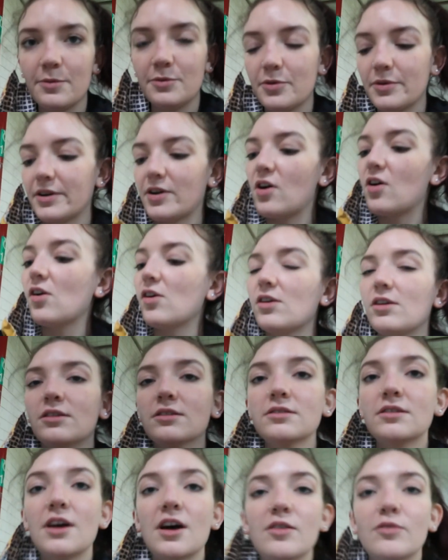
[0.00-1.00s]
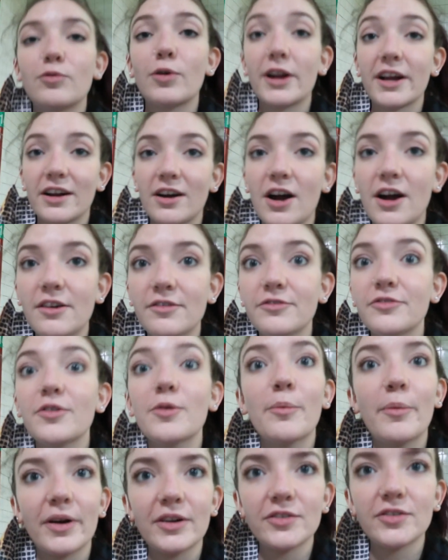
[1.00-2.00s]
I'm doing a haul of what I got
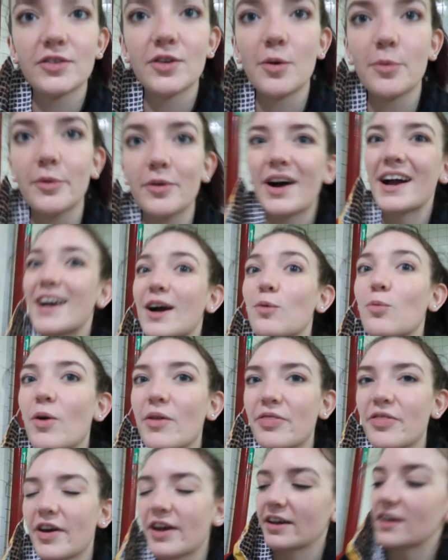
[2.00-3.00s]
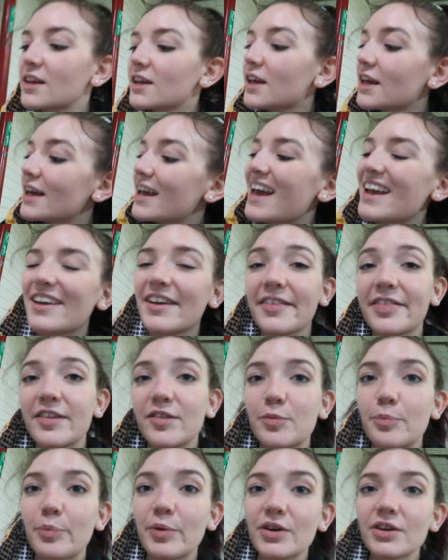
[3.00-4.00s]
from Barnes & Noble. I got one thing. I got
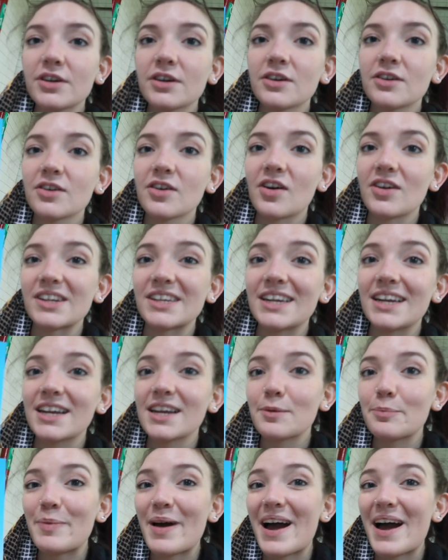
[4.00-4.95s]
this book called Getting